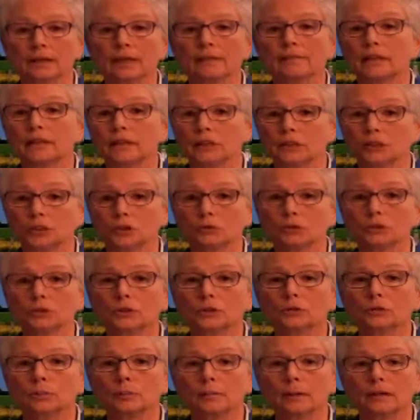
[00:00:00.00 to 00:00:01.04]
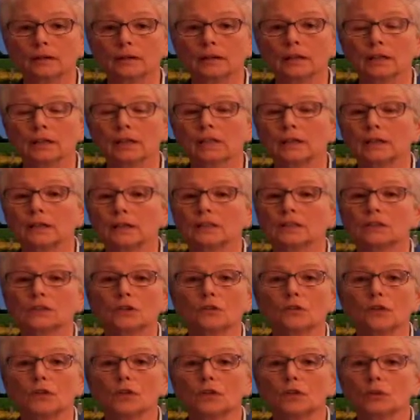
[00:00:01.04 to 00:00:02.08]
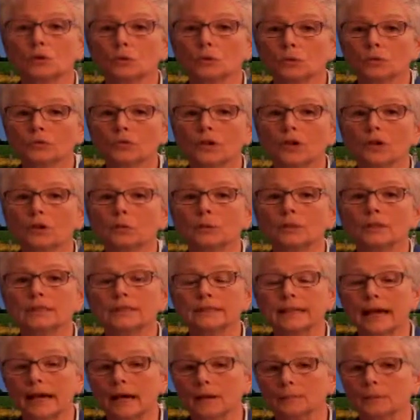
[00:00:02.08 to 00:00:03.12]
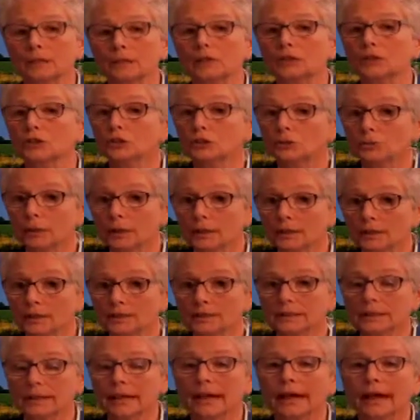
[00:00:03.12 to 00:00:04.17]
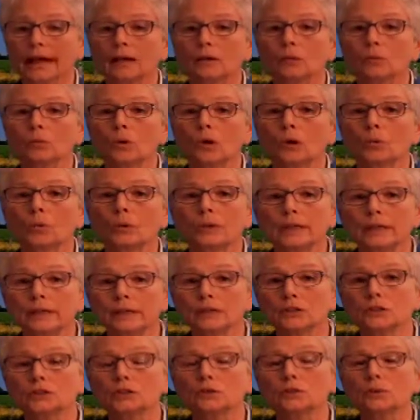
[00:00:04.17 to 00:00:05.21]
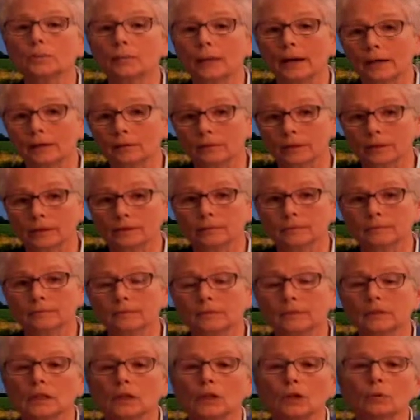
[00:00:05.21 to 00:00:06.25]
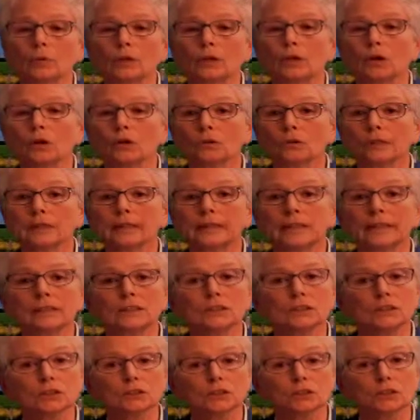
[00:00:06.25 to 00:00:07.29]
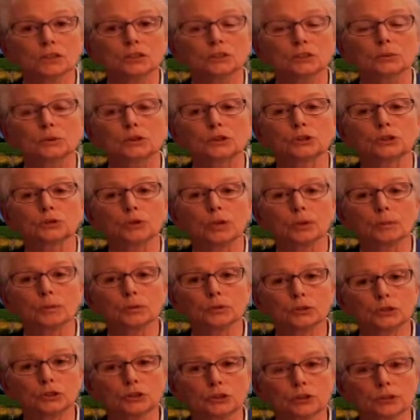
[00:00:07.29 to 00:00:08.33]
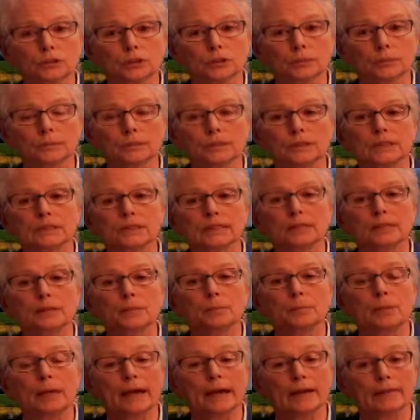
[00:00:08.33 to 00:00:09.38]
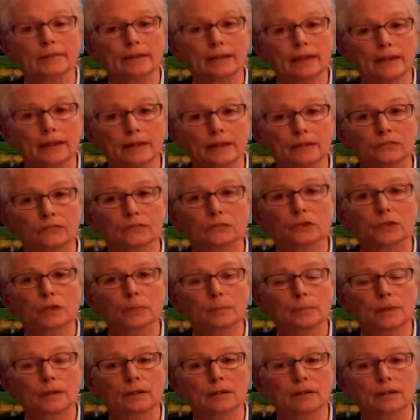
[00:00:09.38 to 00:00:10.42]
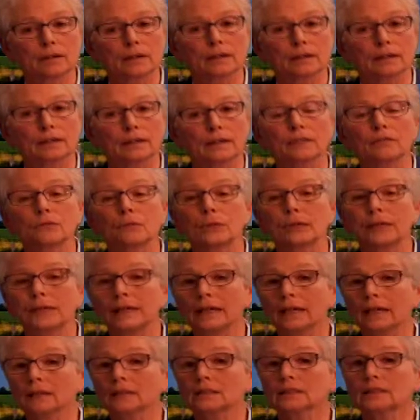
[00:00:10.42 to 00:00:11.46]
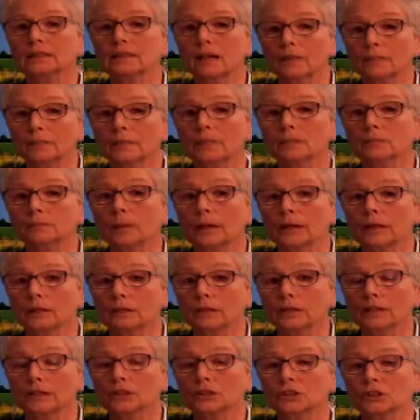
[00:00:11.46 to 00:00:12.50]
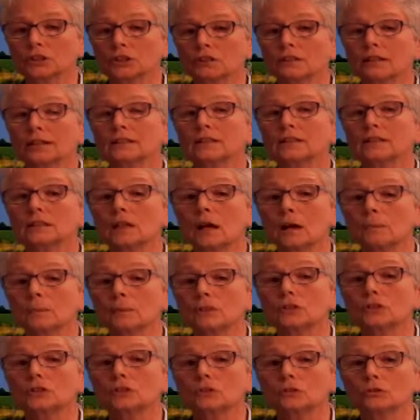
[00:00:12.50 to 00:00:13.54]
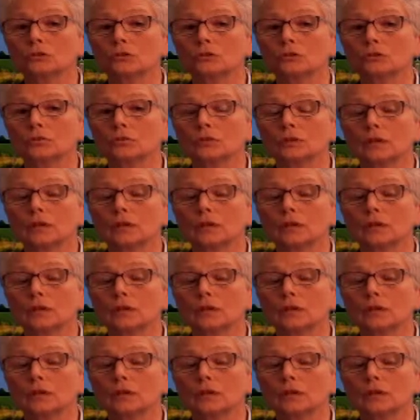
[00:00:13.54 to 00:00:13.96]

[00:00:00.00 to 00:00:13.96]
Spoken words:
and the Hijra to America, so that you will know what is happening to us and what we can do about it. We only need to look to a troubled Europe to see the path ahead for America if we can't stop this migration and stop it soon.